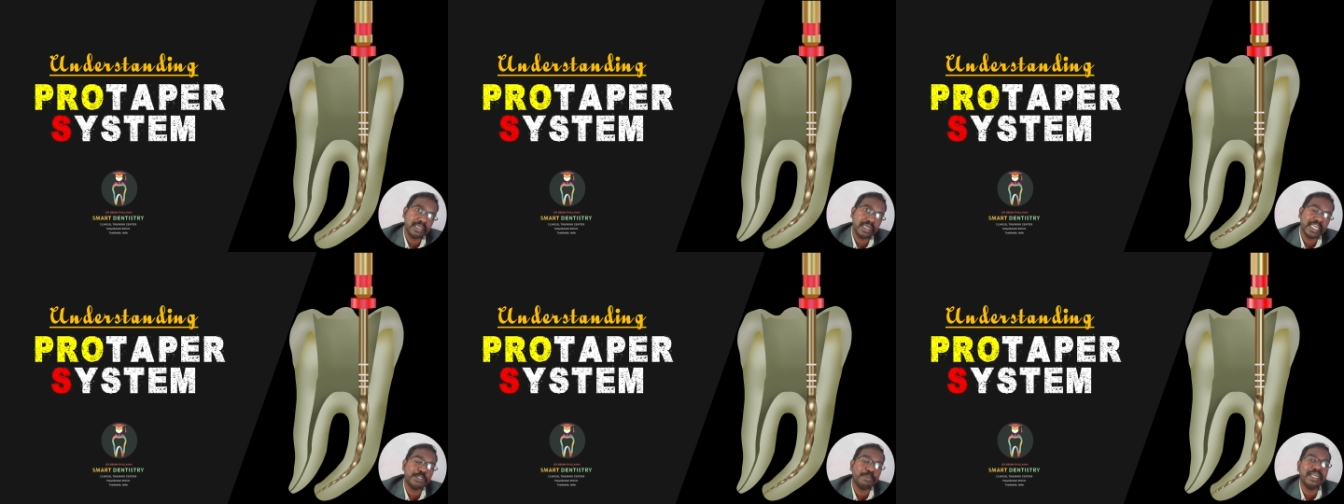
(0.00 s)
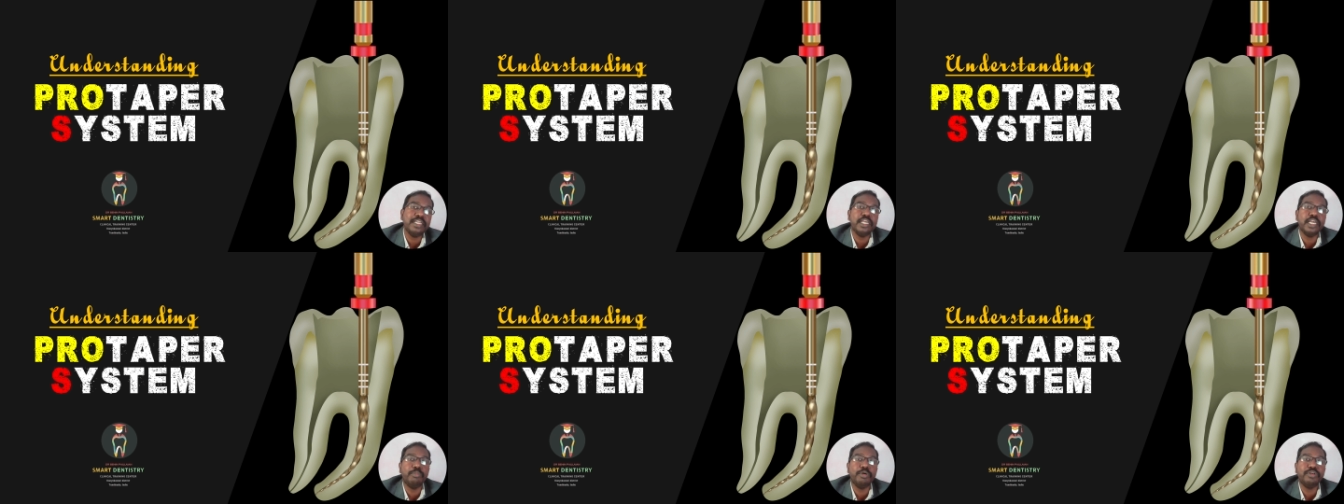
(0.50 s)
explain
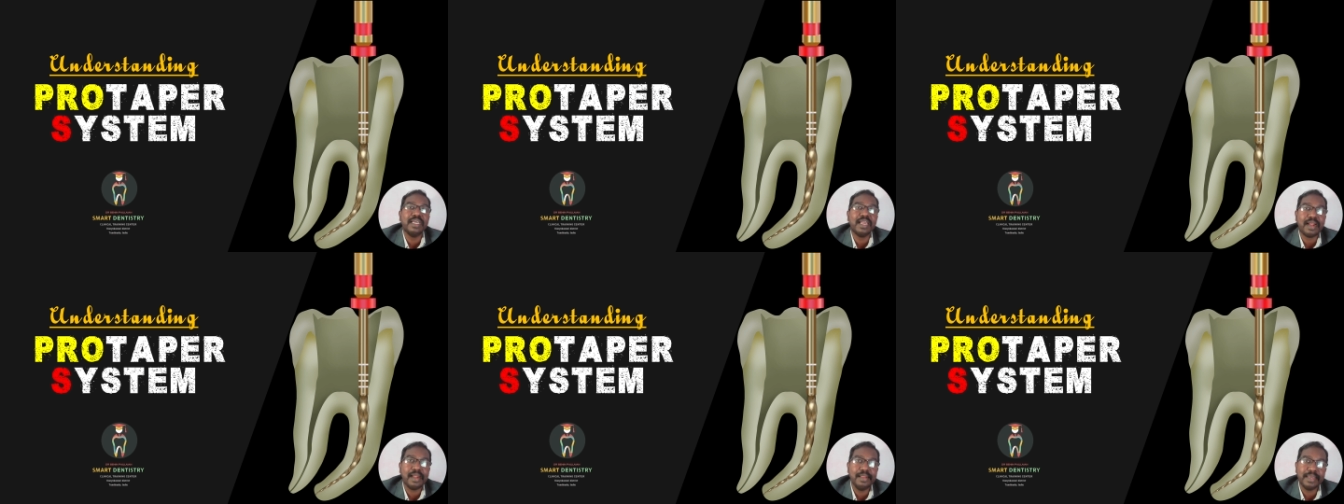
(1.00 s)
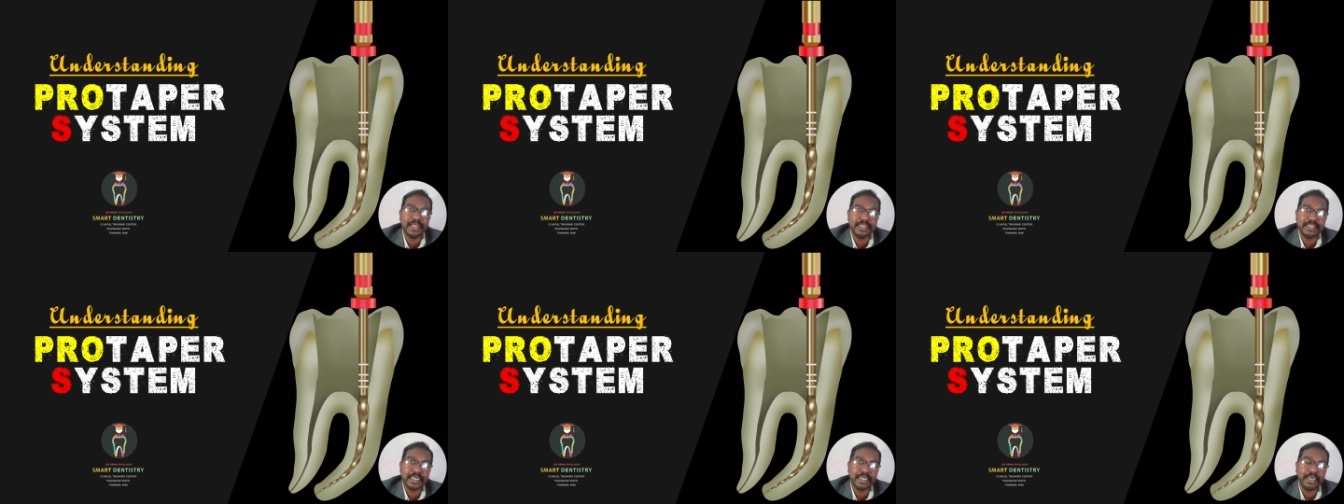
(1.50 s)
about the clinical
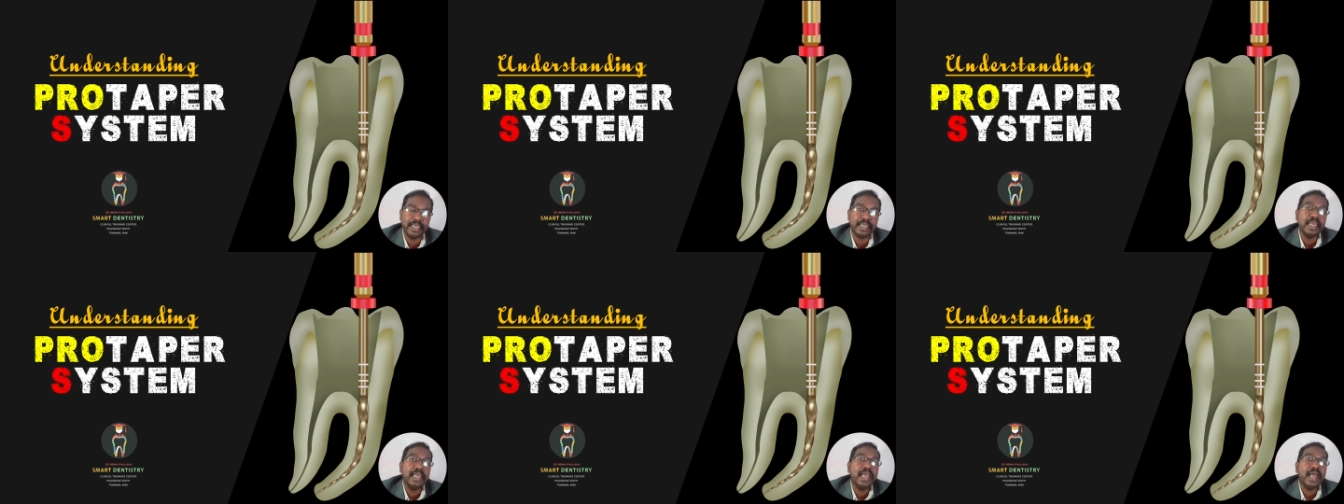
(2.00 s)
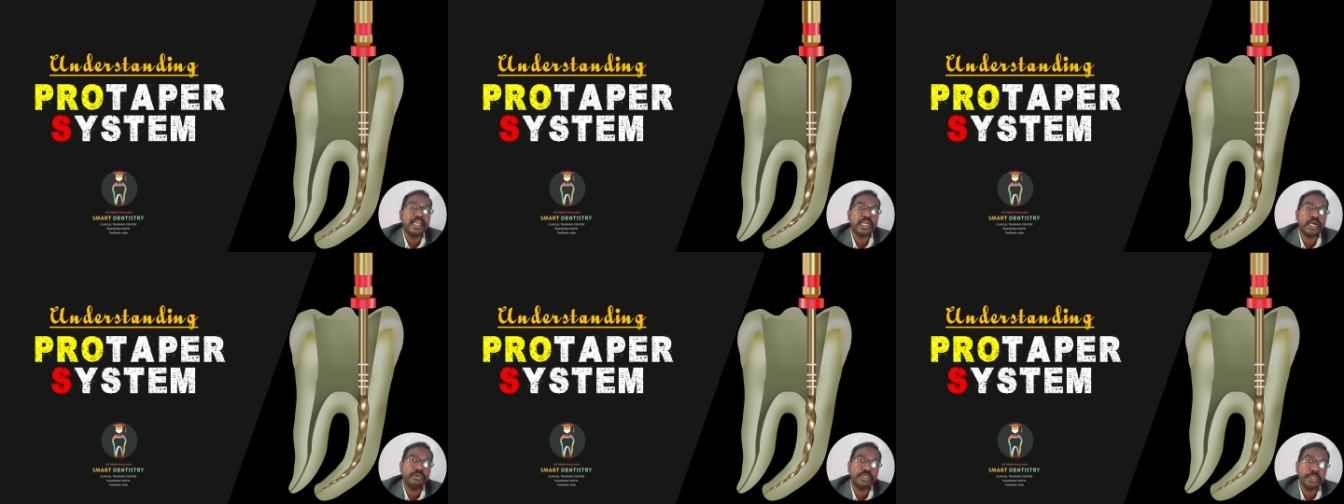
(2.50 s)
technique and
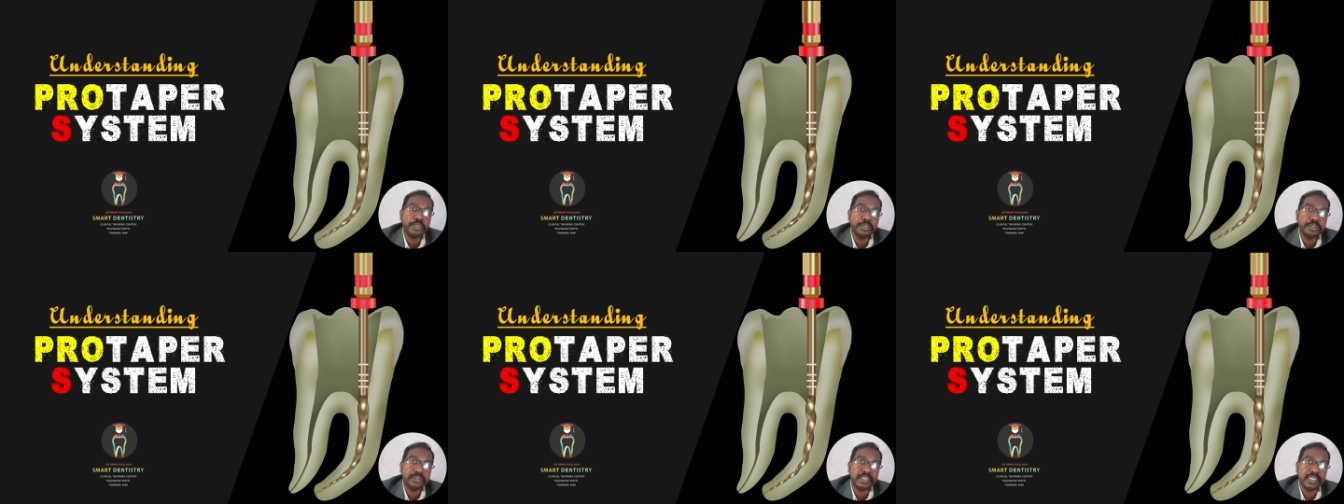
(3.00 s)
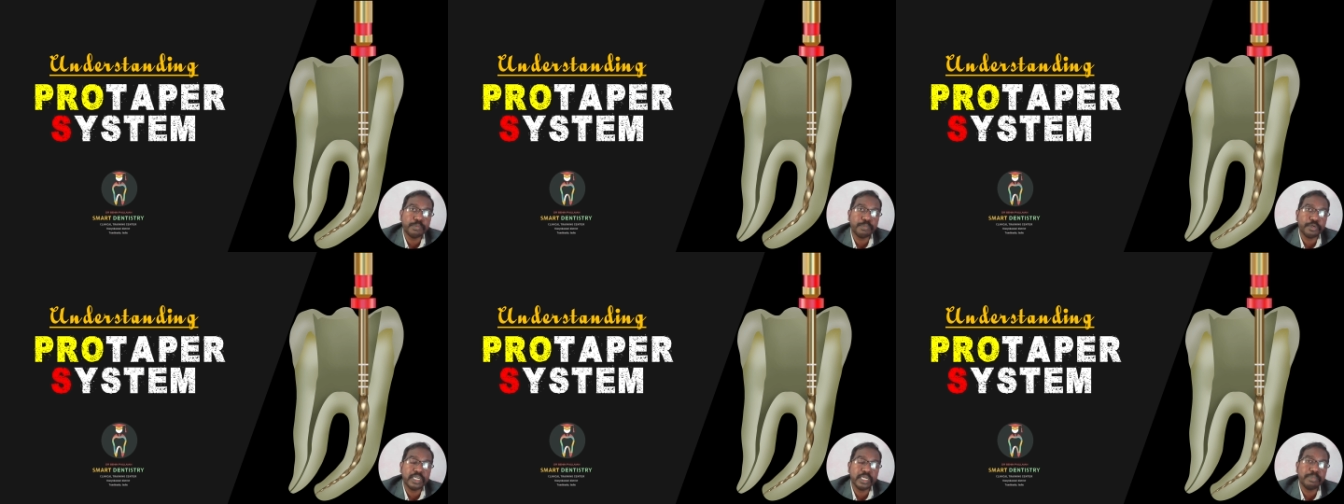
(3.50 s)
how to use this
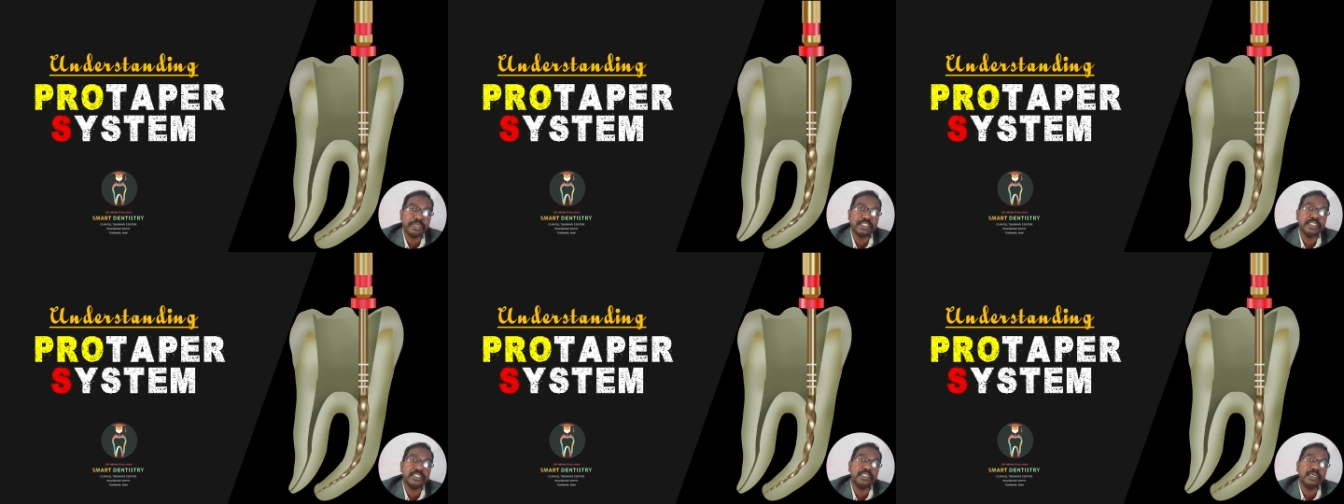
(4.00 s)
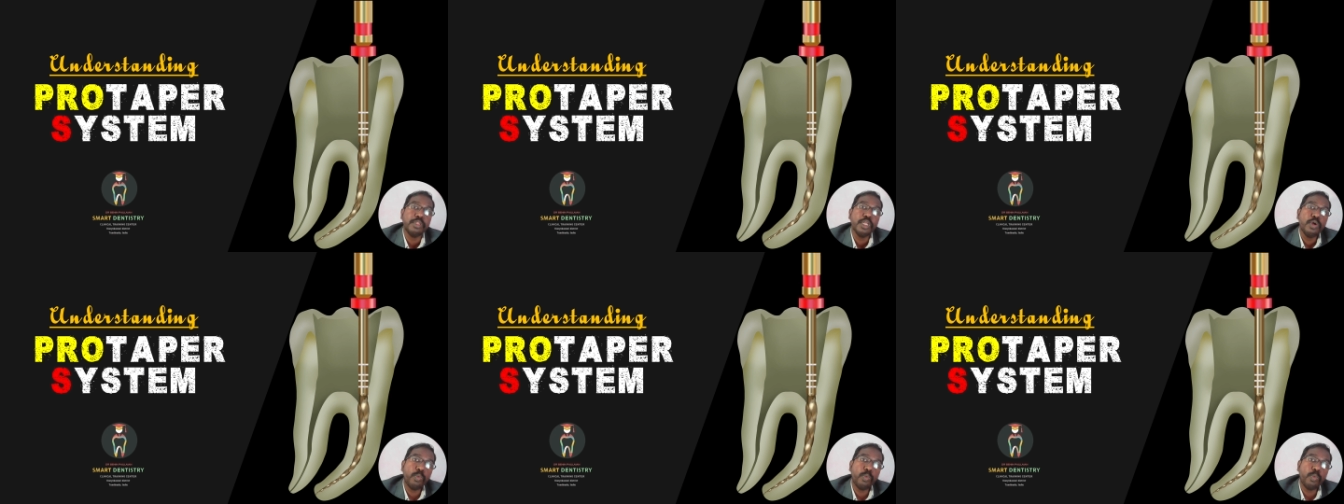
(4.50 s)
protaper system,